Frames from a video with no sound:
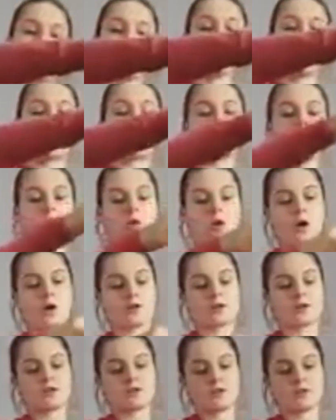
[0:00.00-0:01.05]
pull it
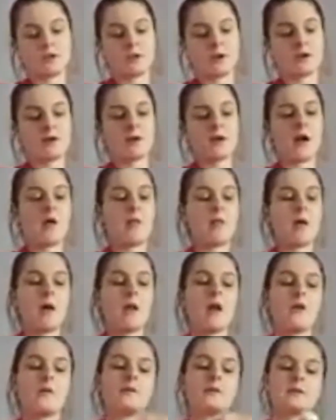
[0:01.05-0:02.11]
across, and then
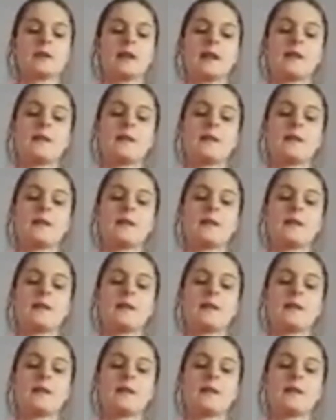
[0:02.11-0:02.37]
obviously